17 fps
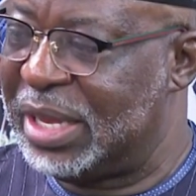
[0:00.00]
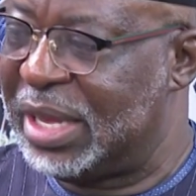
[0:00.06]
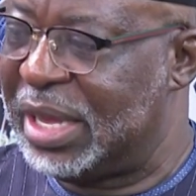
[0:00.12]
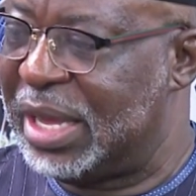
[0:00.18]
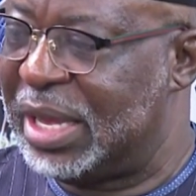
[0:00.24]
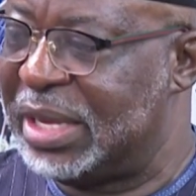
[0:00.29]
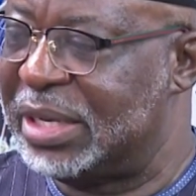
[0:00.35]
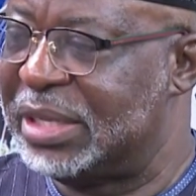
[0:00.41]

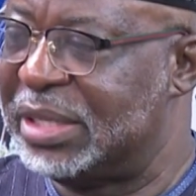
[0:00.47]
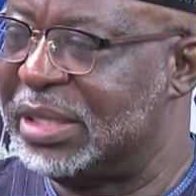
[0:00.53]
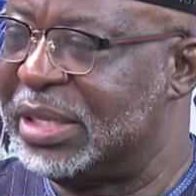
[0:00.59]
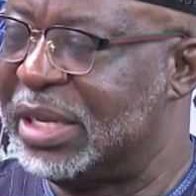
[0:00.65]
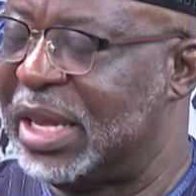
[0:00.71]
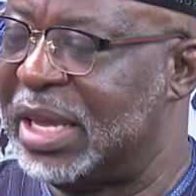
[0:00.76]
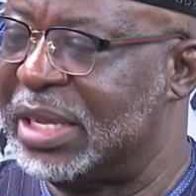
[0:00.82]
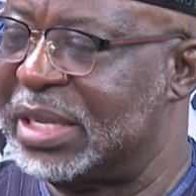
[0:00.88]
and
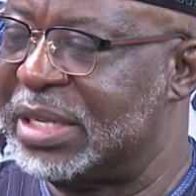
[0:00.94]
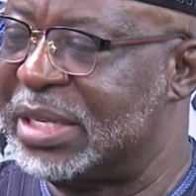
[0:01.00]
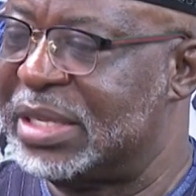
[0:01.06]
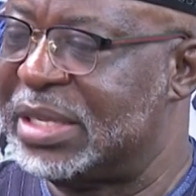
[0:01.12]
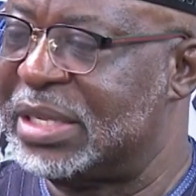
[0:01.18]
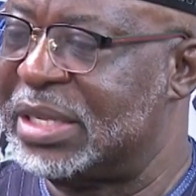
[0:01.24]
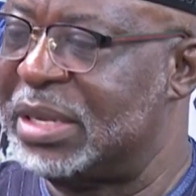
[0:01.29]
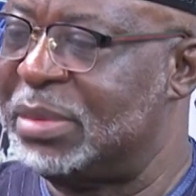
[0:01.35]

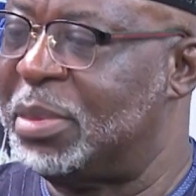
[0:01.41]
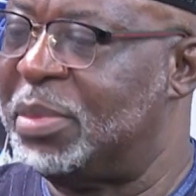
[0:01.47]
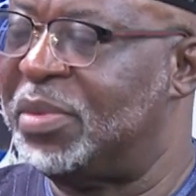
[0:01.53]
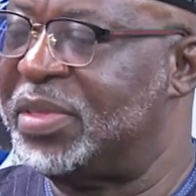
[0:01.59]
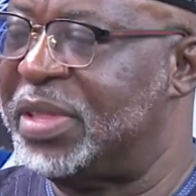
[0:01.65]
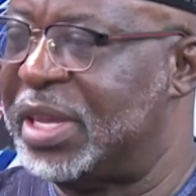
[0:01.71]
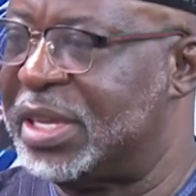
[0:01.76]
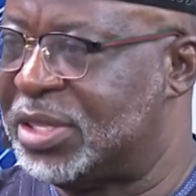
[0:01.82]
as a member
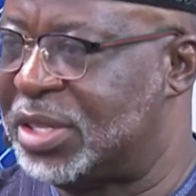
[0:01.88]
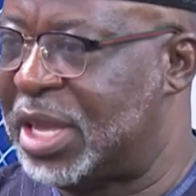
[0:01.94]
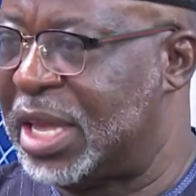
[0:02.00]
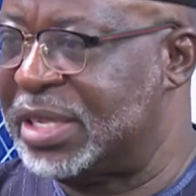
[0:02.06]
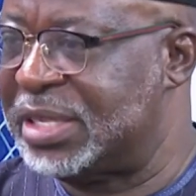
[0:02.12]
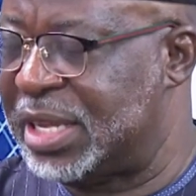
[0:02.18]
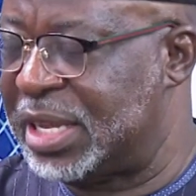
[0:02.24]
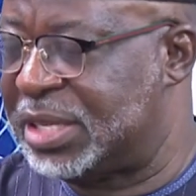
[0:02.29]
of the
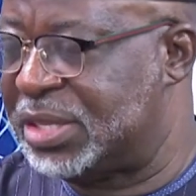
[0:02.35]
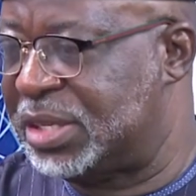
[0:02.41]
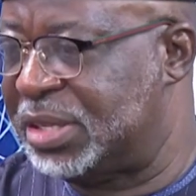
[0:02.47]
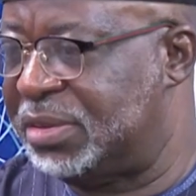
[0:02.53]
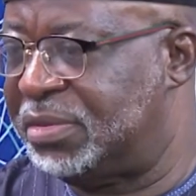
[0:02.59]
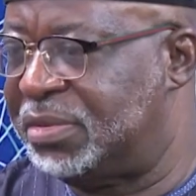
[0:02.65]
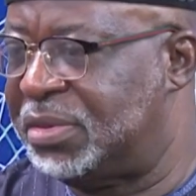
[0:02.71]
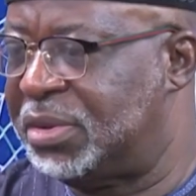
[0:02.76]

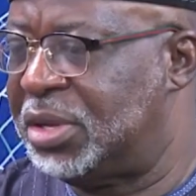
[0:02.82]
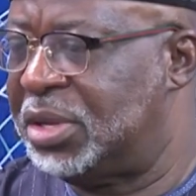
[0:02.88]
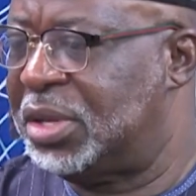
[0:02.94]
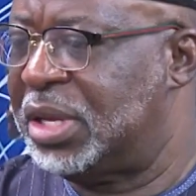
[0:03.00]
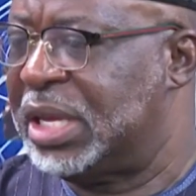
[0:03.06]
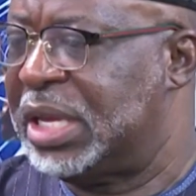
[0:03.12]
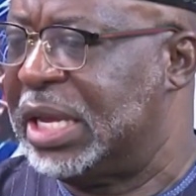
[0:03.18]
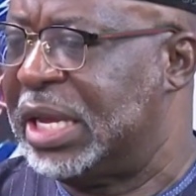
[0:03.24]
executive.
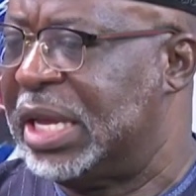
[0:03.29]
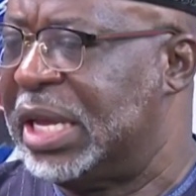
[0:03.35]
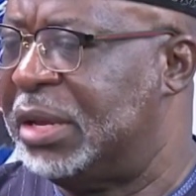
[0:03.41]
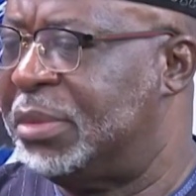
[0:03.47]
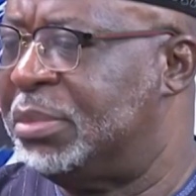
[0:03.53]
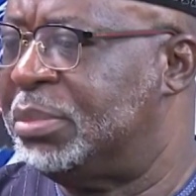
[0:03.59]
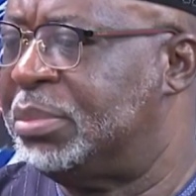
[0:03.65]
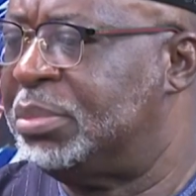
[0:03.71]

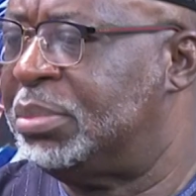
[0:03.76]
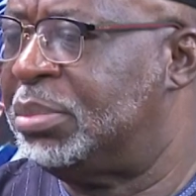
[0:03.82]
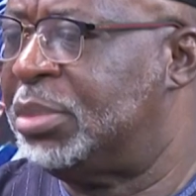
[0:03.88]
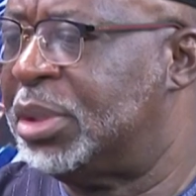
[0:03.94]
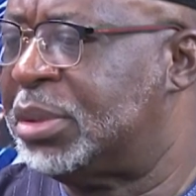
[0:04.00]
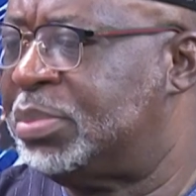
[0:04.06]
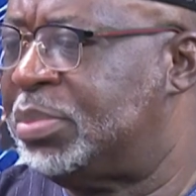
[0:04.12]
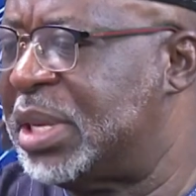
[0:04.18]

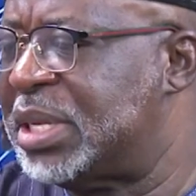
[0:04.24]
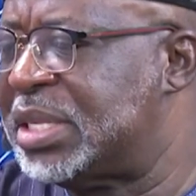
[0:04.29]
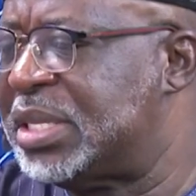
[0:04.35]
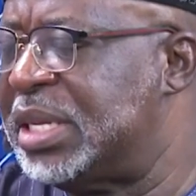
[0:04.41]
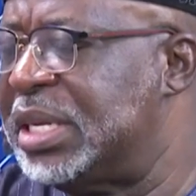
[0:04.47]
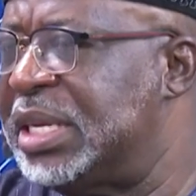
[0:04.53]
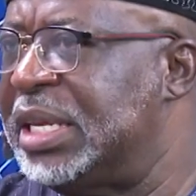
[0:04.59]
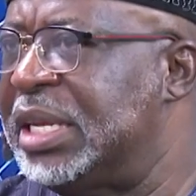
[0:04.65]
But
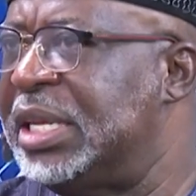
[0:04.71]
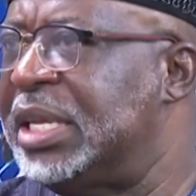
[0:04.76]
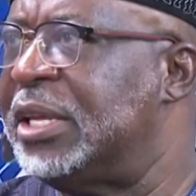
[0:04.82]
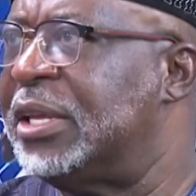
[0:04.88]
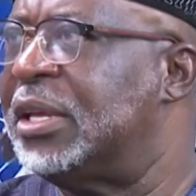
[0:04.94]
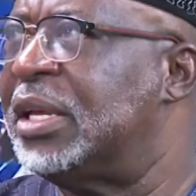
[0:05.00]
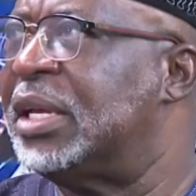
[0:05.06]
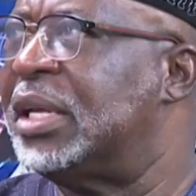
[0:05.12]
personally,
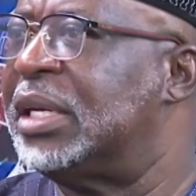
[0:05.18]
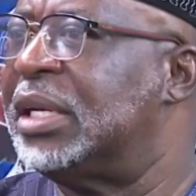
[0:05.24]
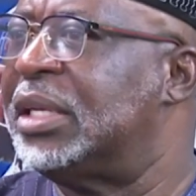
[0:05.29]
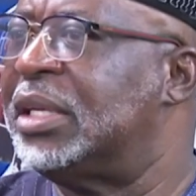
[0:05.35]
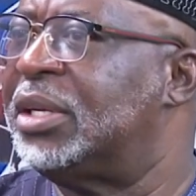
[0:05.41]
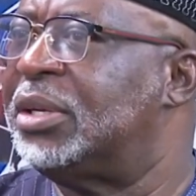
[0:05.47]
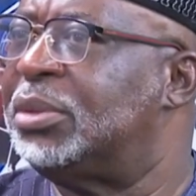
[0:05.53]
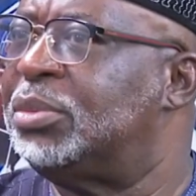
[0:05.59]

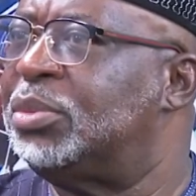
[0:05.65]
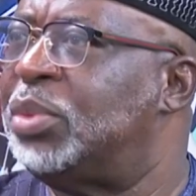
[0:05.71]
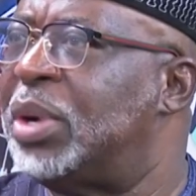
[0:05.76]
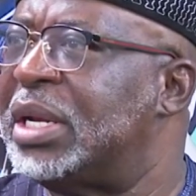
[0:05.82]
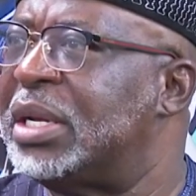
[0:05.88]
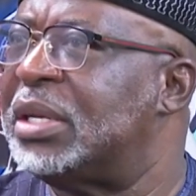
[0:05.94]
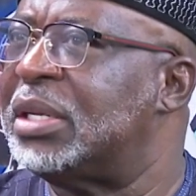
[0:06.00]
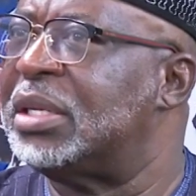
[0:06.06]

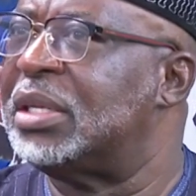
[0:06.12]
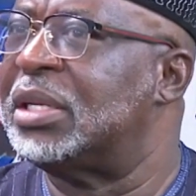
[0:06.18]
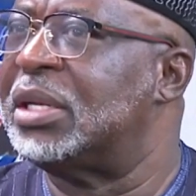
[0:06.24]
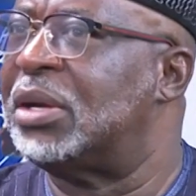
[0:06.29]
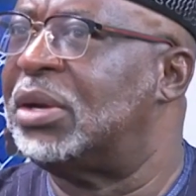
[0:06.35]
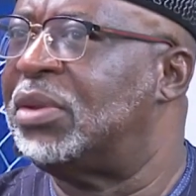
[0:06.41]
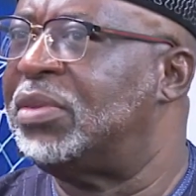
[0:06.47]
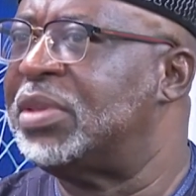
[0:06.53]
when
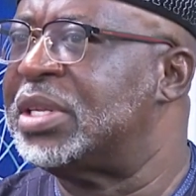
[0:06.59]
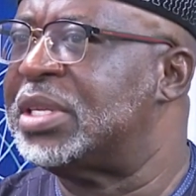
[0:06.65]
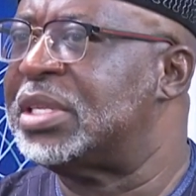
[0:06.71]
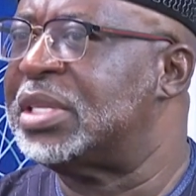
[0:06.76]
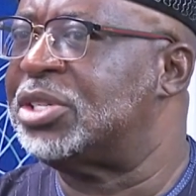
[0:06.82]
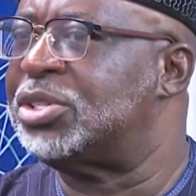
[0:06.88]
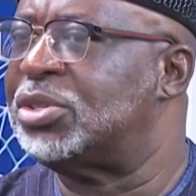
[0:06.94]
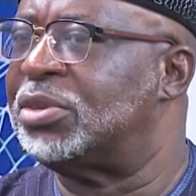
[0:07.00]
all of this
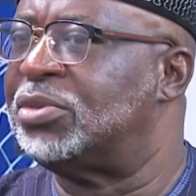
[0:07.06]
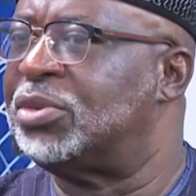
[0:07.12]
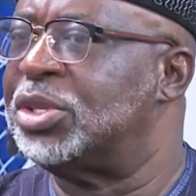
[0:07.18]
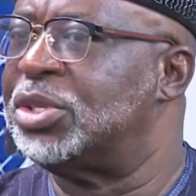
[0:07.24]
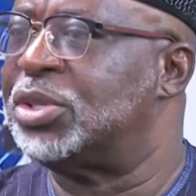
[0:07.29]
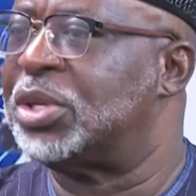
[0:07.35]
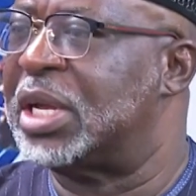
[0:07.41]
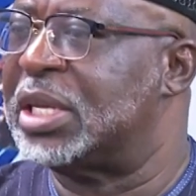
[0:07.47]
issue of
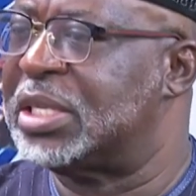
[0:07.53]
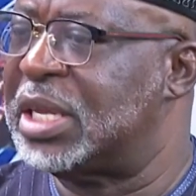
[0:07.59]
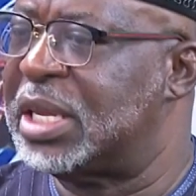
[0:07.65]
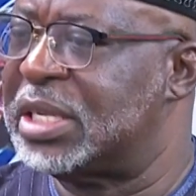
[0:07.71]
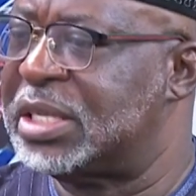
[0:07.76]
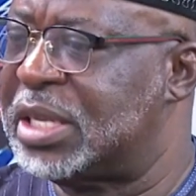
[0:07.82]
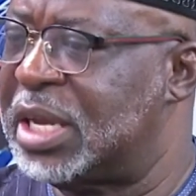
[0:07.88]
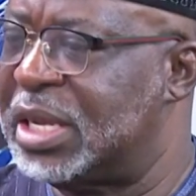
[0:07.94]
going to Qatar
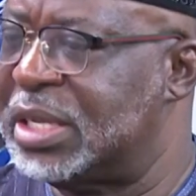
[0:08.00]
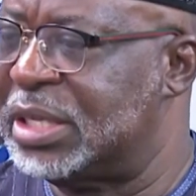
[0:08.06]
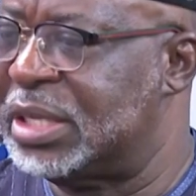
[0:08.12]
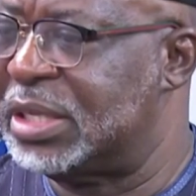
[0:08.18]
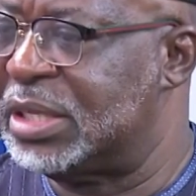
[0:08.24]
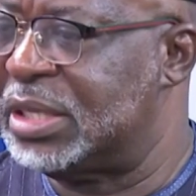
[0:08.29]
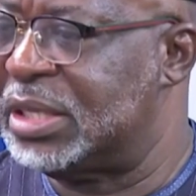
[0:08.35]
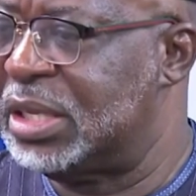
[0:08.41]

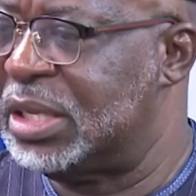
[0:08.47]
started,